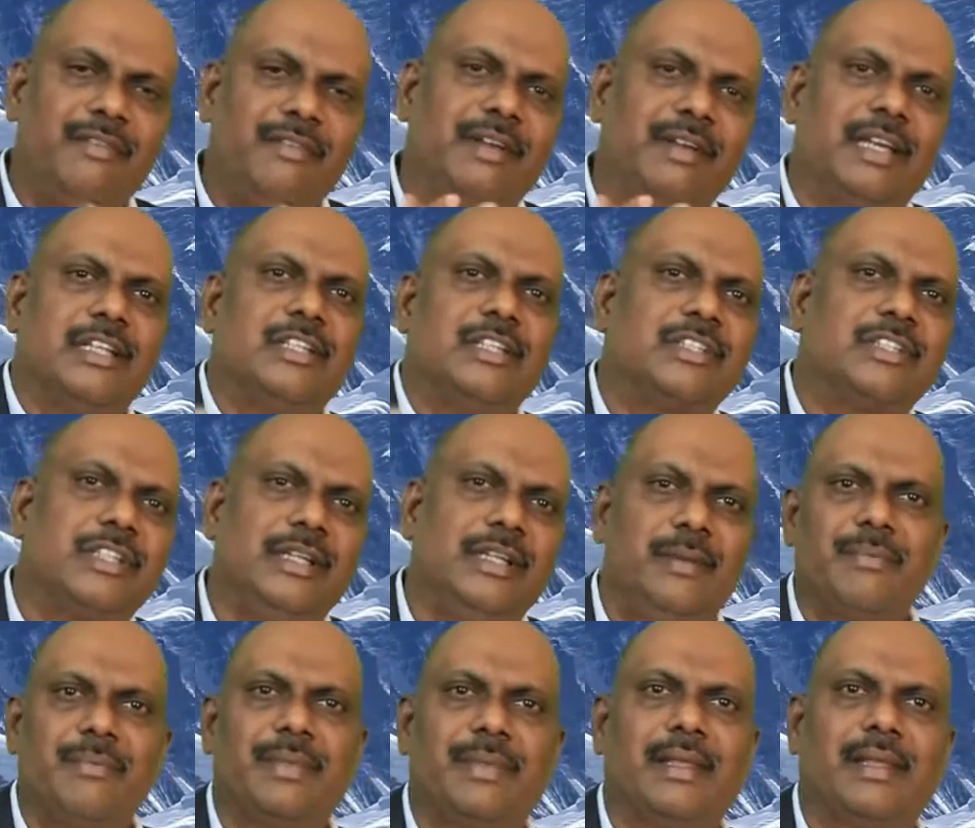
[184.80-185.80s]
we can
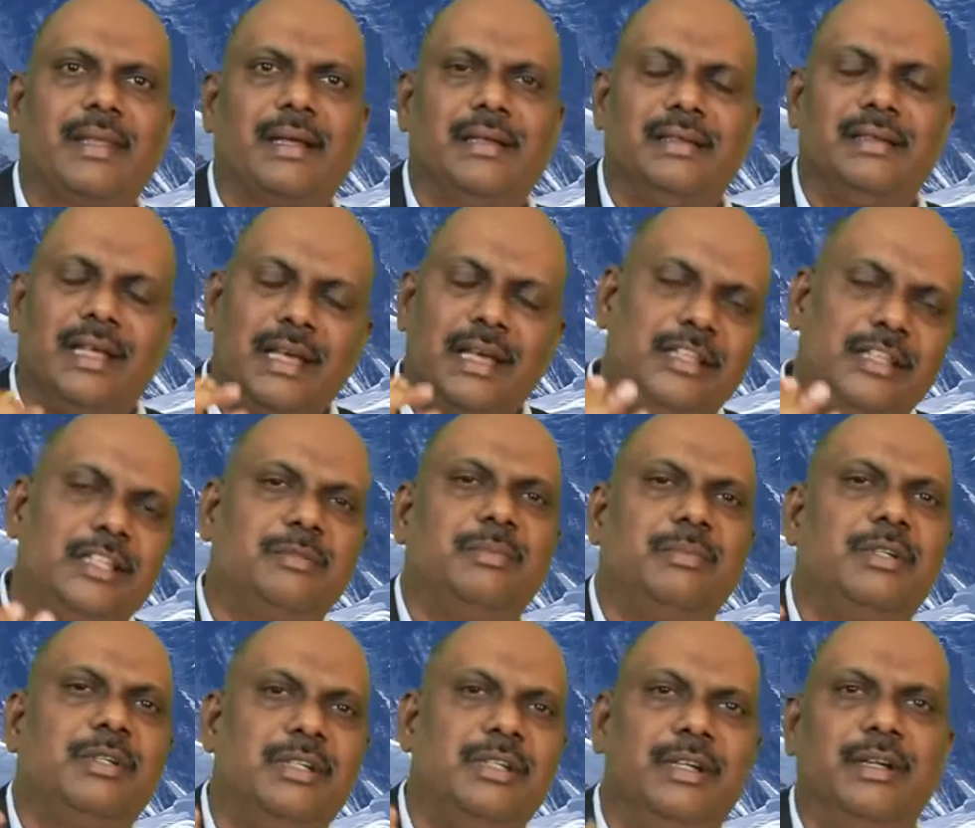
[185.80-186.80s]
see, there this
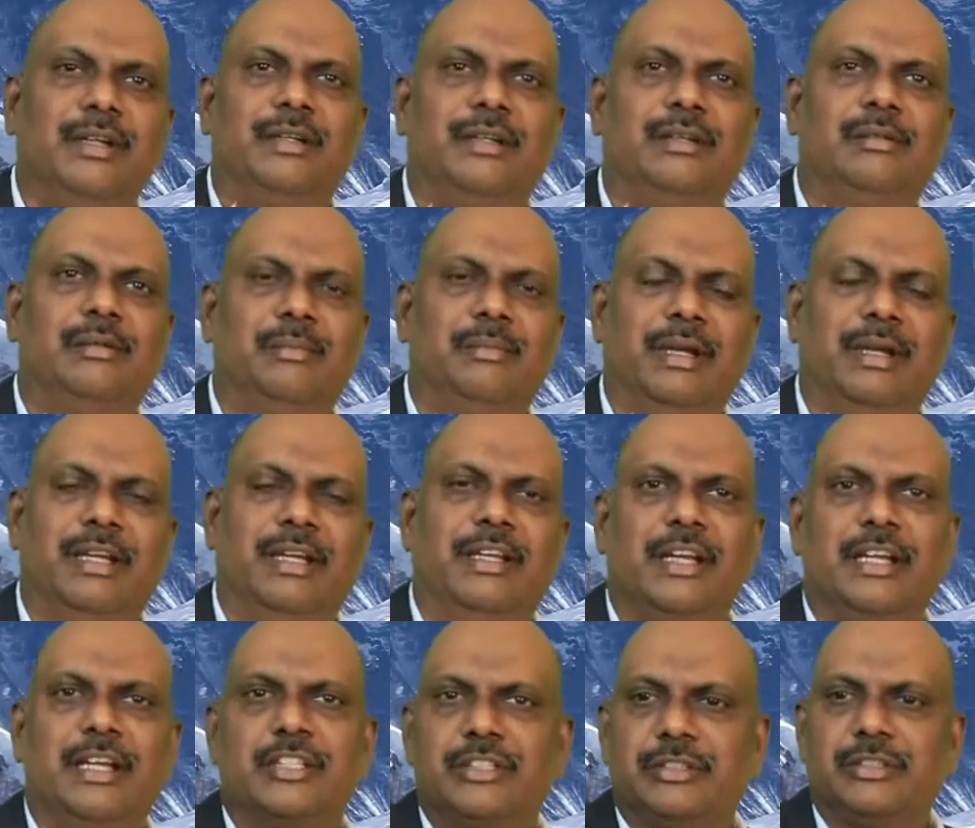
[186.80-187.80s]
bird
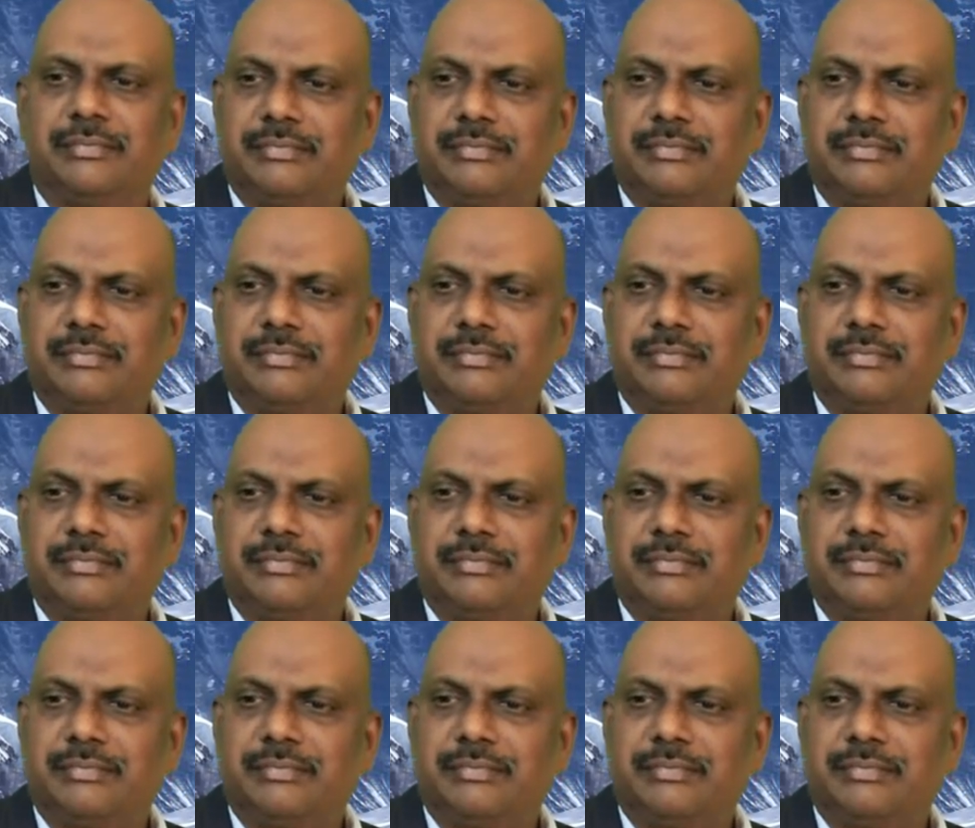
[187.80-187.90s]
migrates.